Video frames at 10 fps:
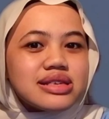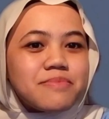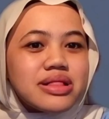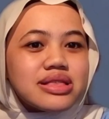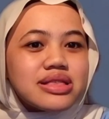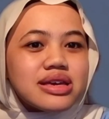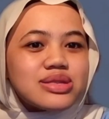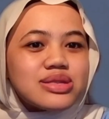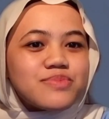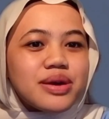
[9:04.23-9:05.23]

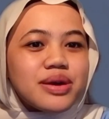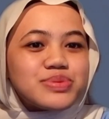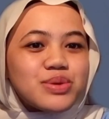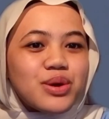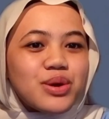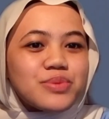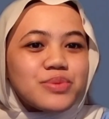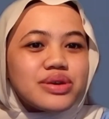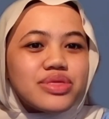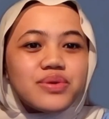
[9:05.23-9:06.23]
ability to be absorbed
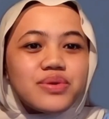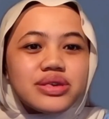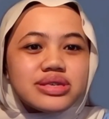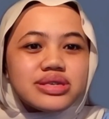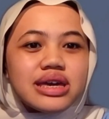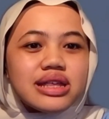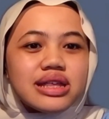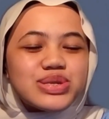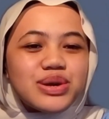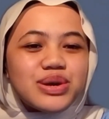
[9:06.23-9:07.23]
through the skin
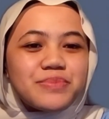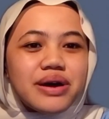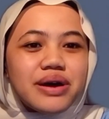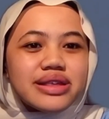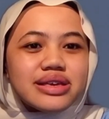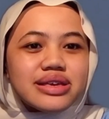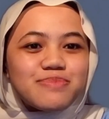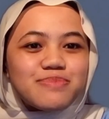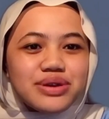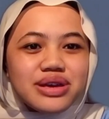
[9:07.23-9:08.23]
into our body is
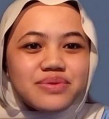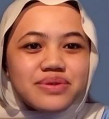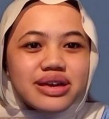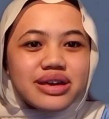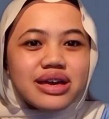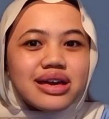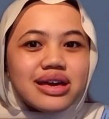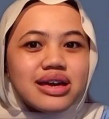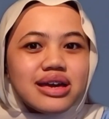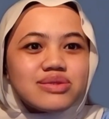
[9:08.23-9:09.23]
pretty quick,
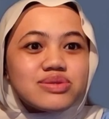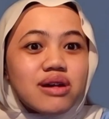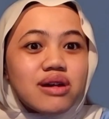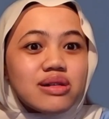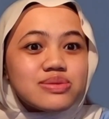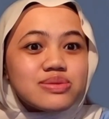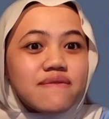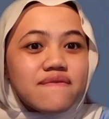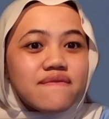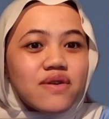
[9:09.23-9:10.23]
you should
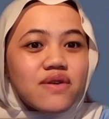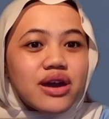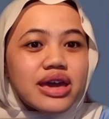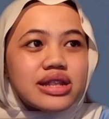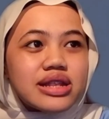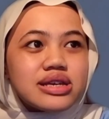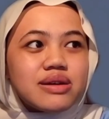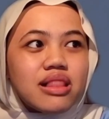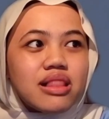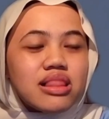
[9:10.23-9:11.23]
also avoid
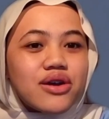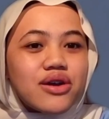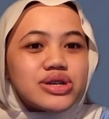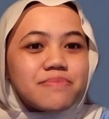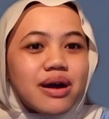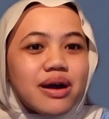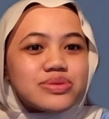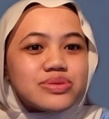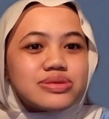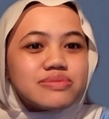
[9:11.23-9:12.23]
large
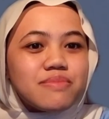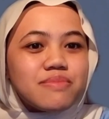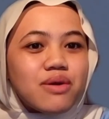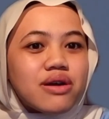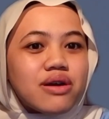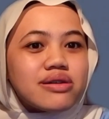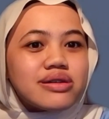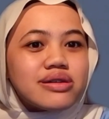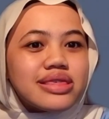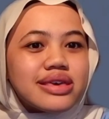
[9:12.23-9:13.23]
amounts
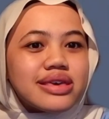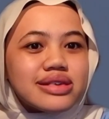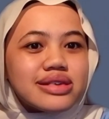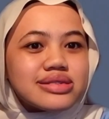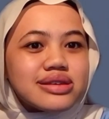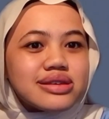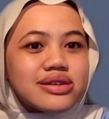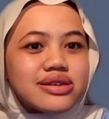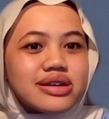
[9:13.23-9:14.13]
more than necessary.